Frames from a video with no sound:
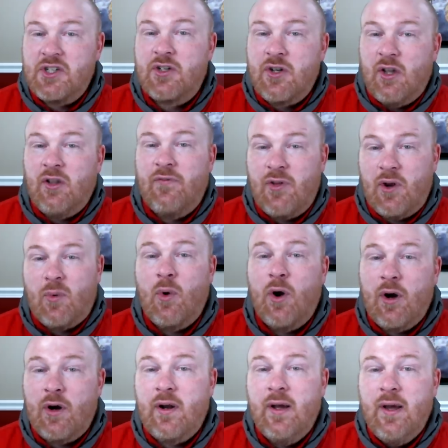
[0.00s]
all of their
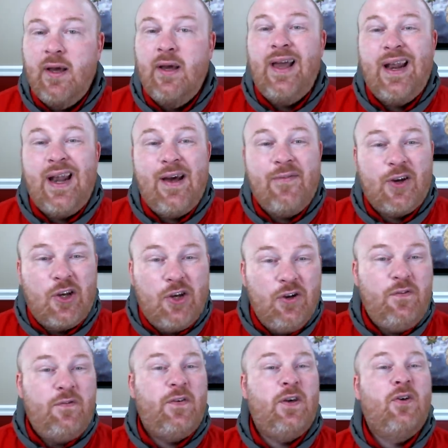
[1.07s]
work and have a
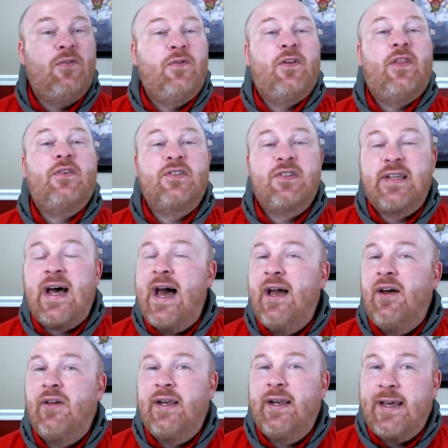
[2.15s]
good feel for their
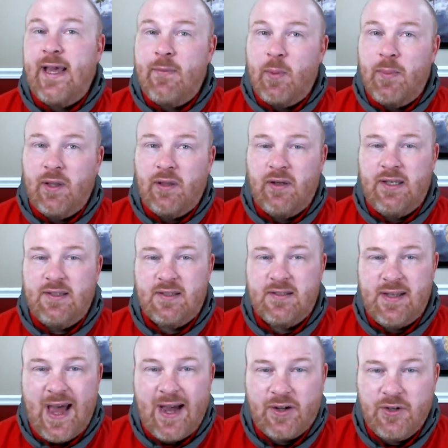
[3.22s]
style and capabilities as
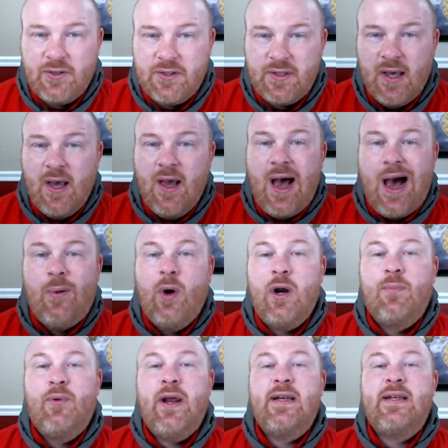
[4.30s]
actors. I want to
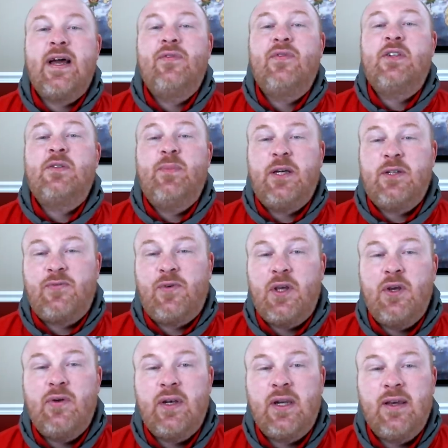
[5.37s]
break down these picks for
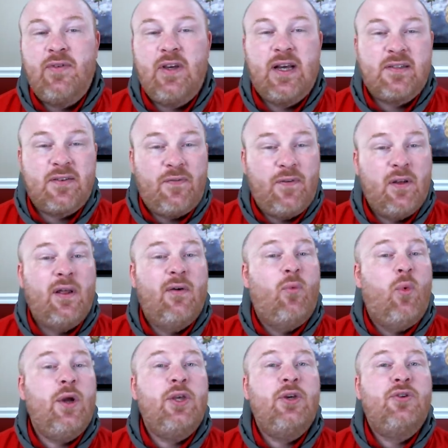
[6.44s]
you and give you guys a feel of
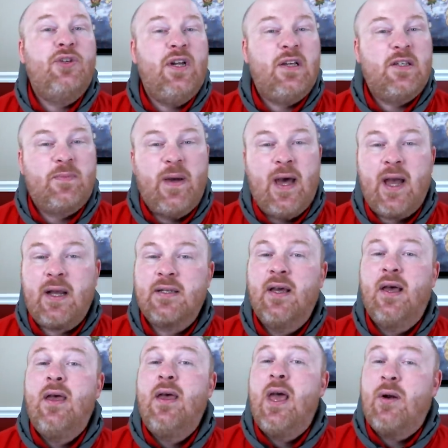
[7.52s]
what you should expect
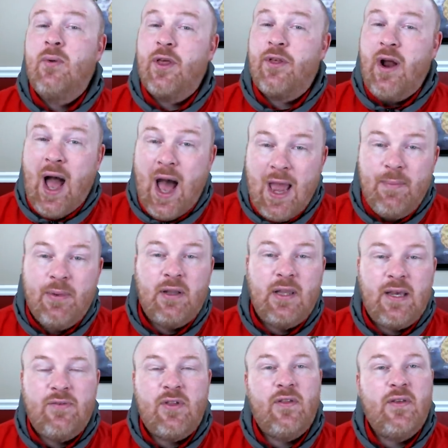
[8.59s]
and whether I
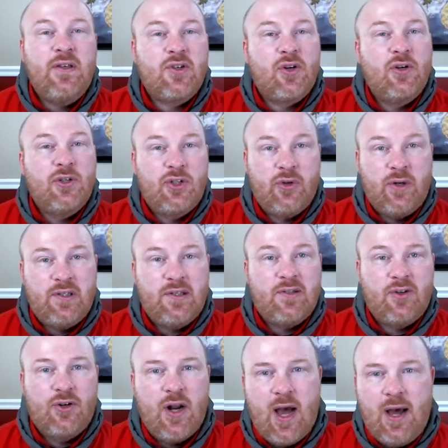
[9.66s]
believe that these are good choices
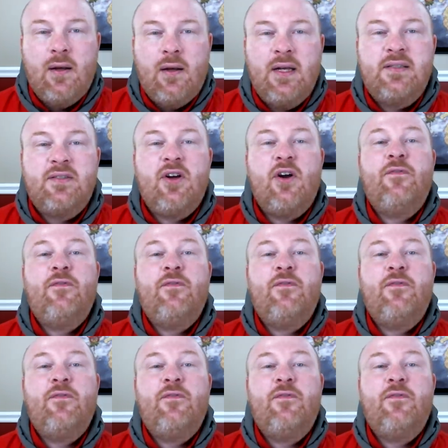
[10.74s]
or not. Let's start